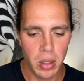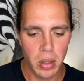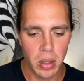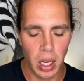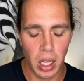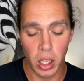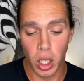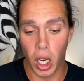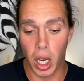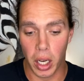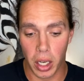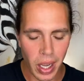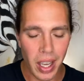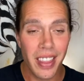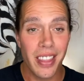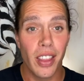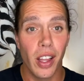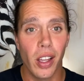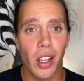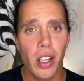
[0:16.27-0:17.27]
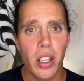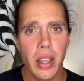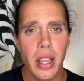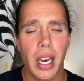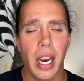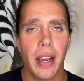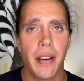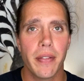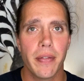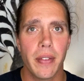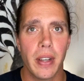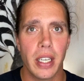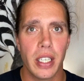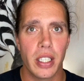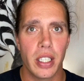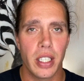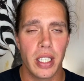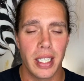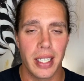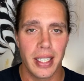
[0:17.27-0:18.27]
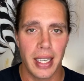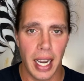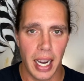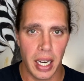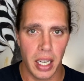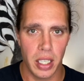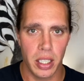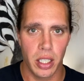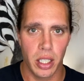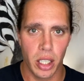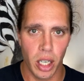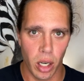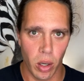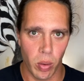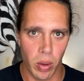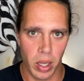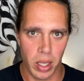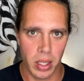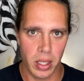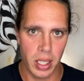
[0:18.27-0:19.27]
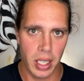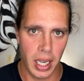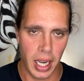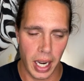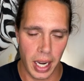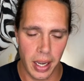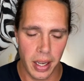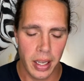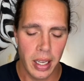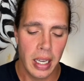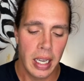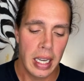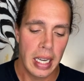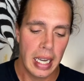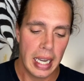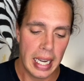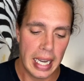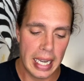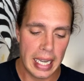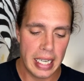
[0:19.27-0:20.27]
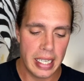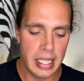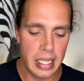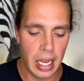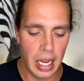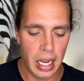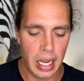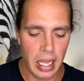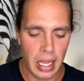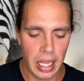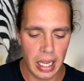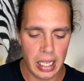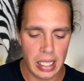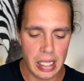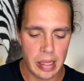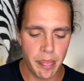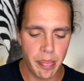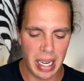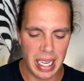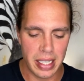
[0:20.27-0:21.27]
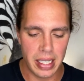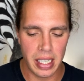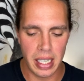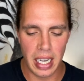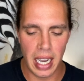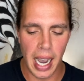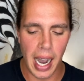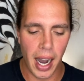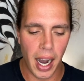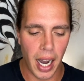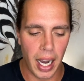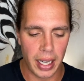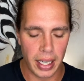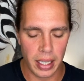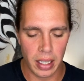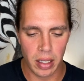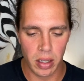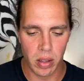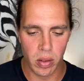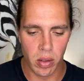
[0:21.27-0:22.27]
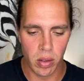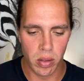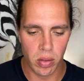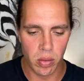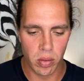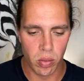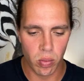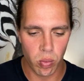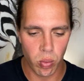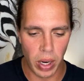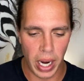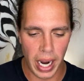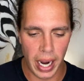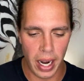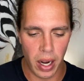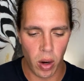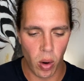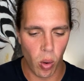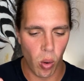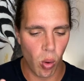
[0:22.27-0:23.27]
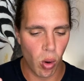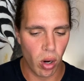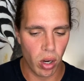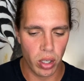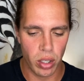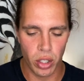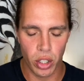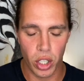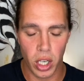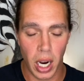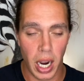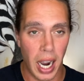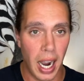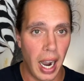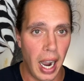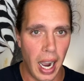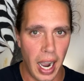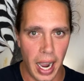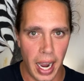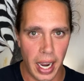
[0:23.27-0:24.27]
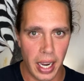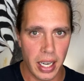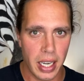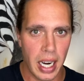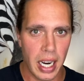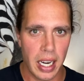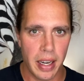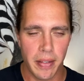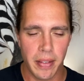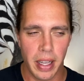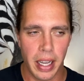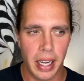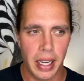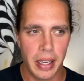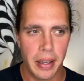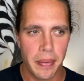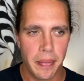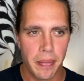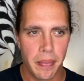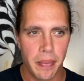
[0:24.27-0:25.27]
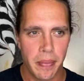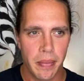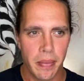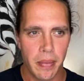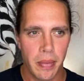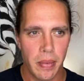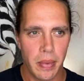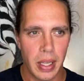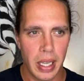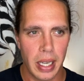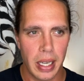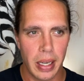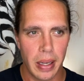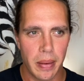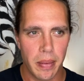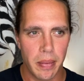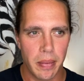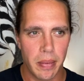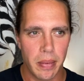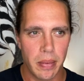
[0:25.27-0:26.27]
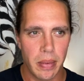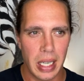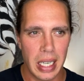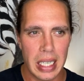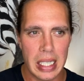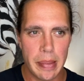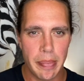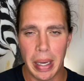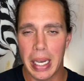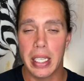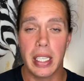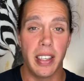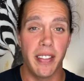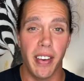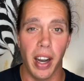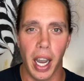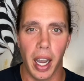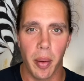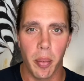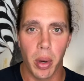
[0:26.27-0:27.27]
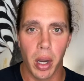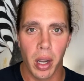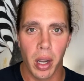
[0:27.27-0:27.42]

a look. The look that I've decided to go with today is a spicy hot red orange eye, kind of like a spicy vibe.